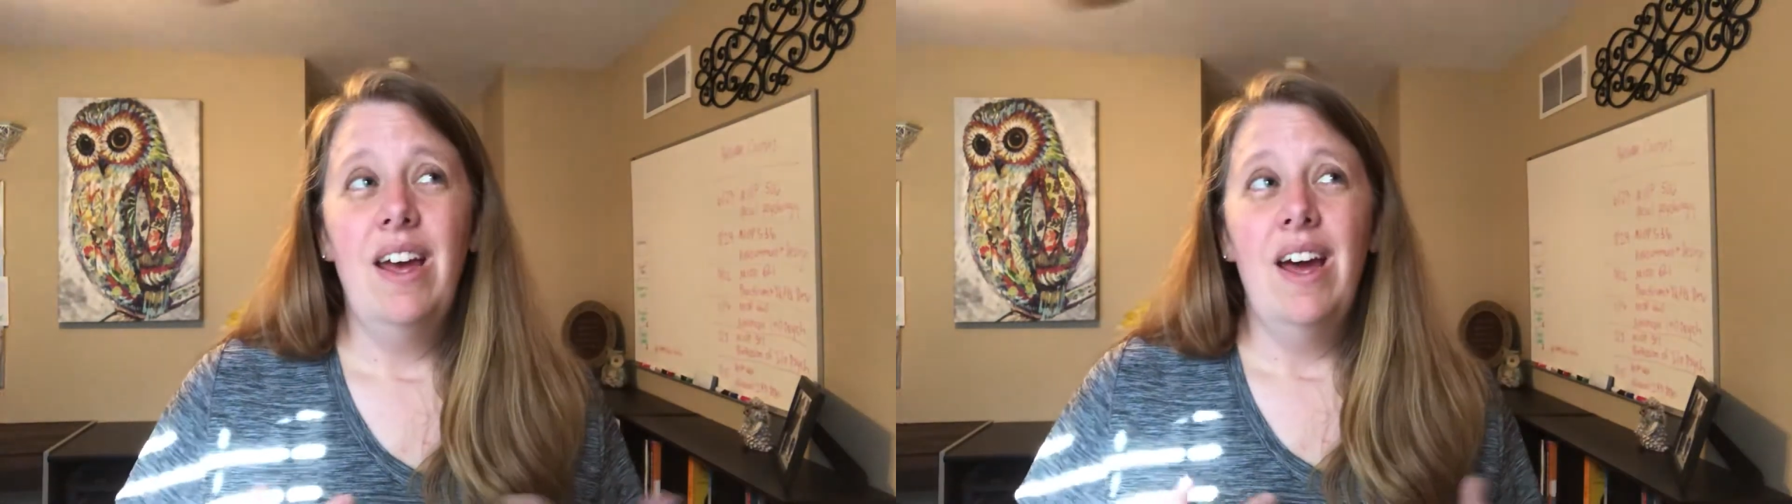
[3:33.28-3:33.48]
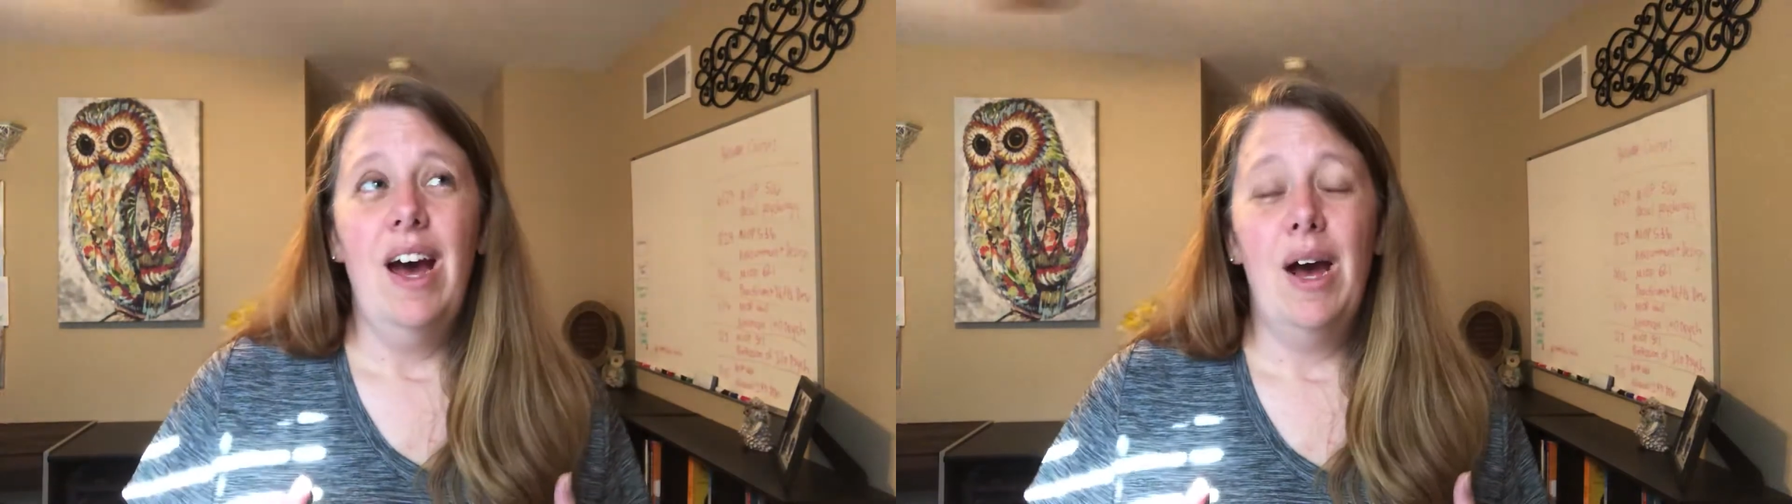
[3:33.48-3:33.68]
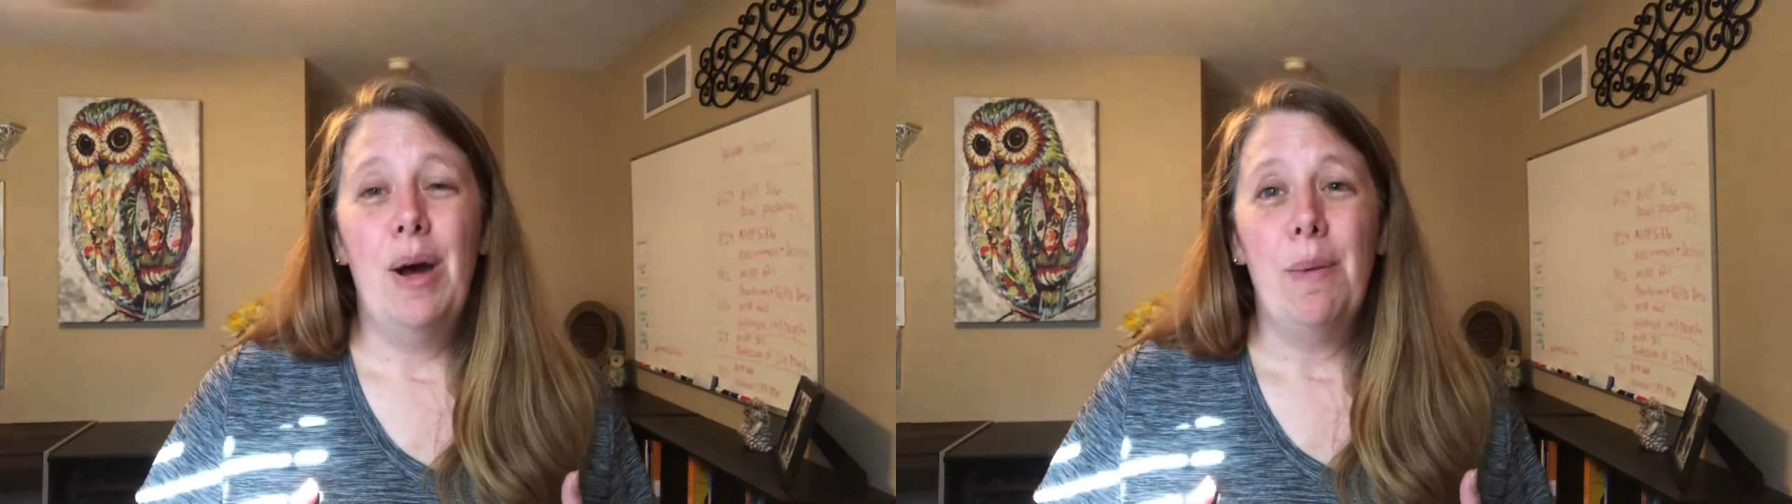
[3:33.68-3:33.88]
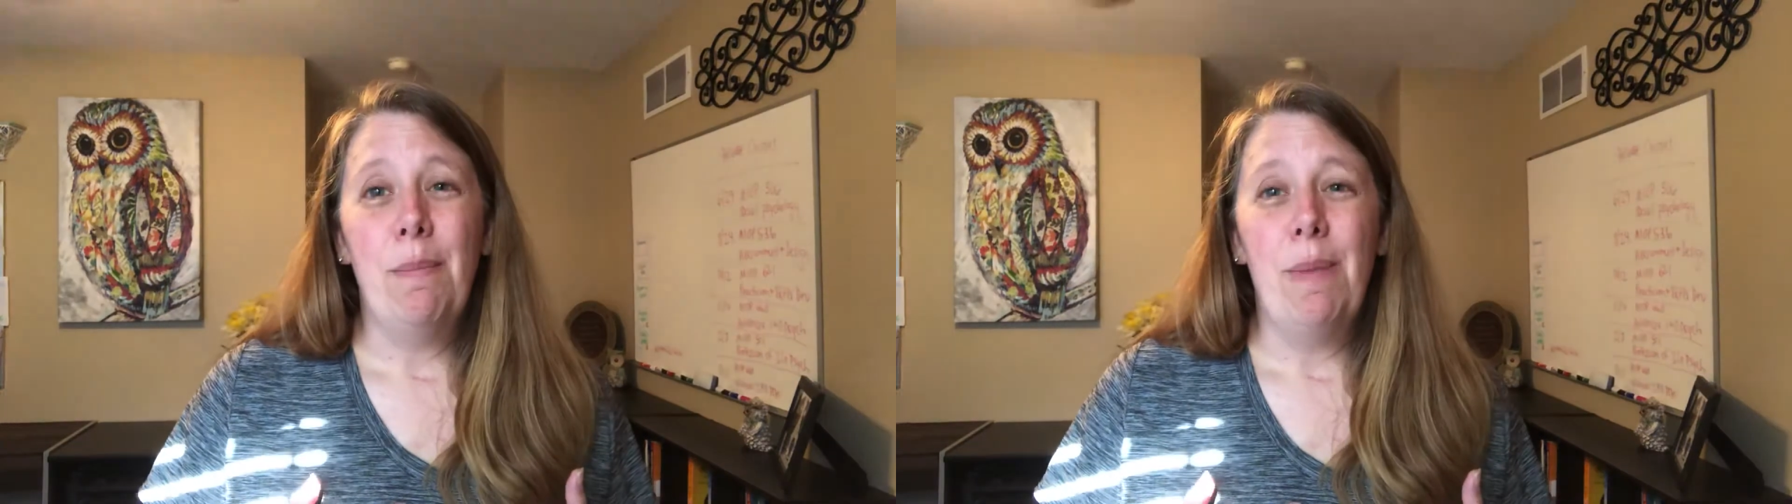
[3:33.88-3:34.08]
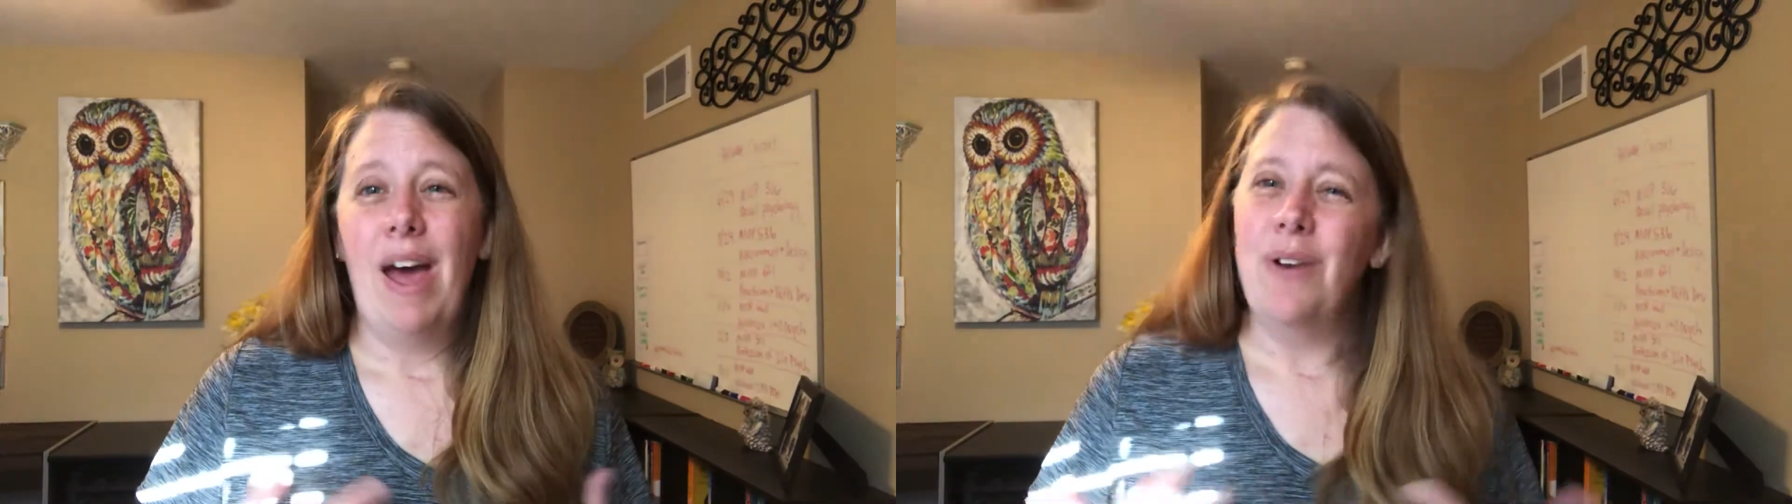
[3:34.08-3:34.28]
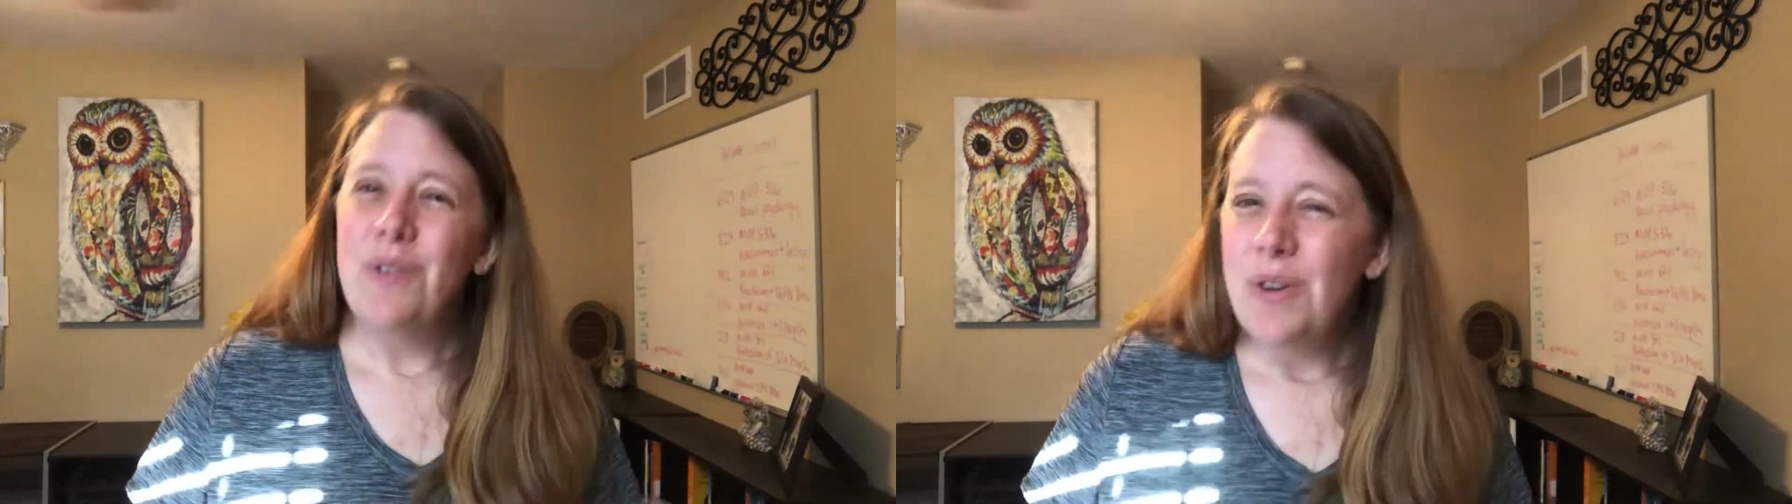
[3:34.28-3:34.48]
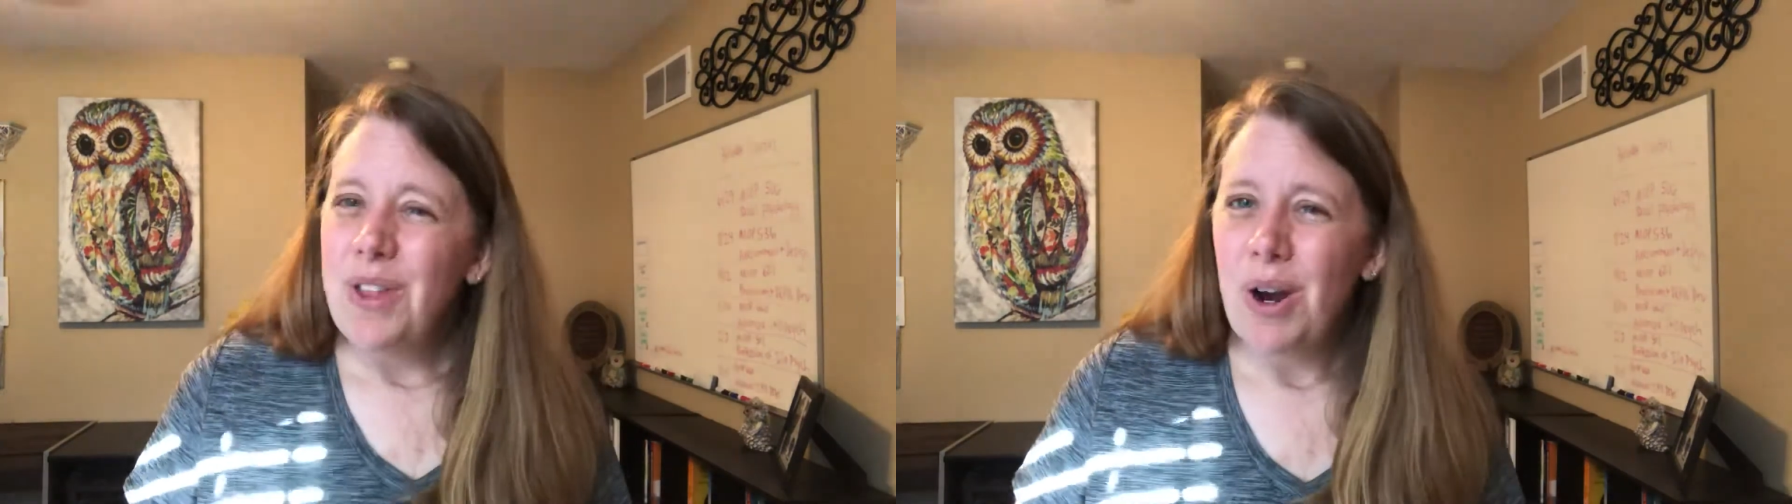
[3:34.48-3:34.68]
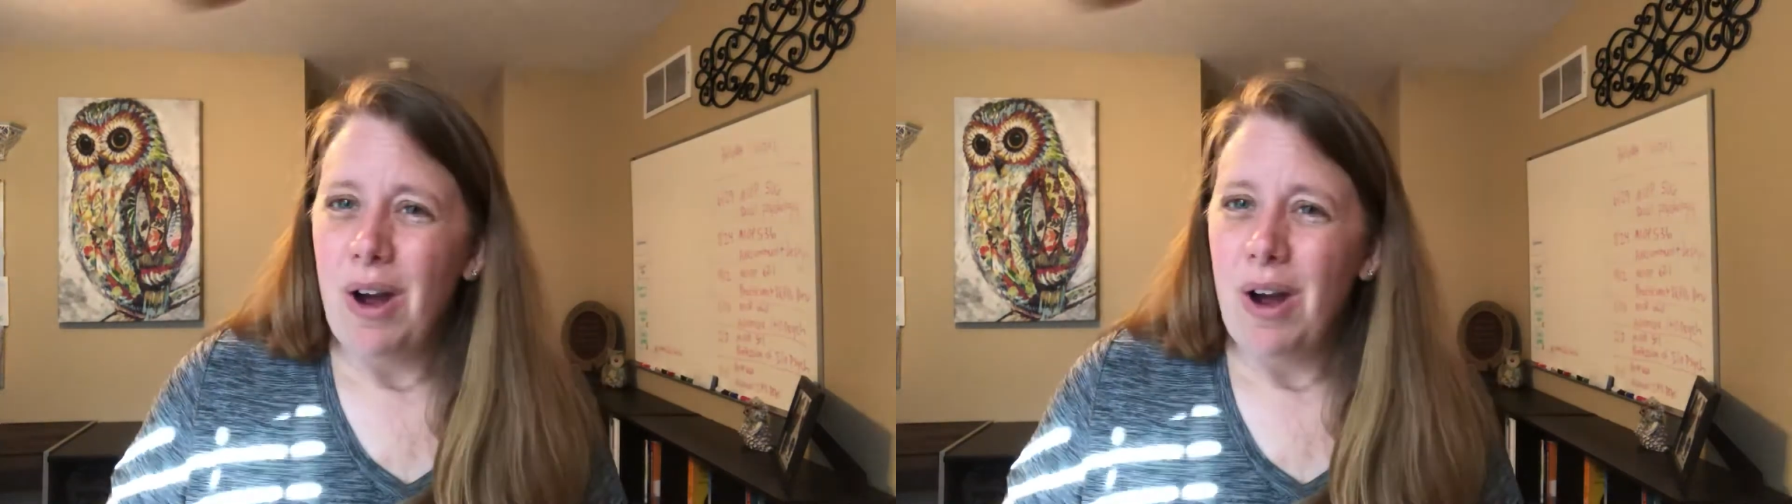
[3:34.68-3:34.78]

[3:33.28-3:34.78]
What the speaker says: I don't know that I'll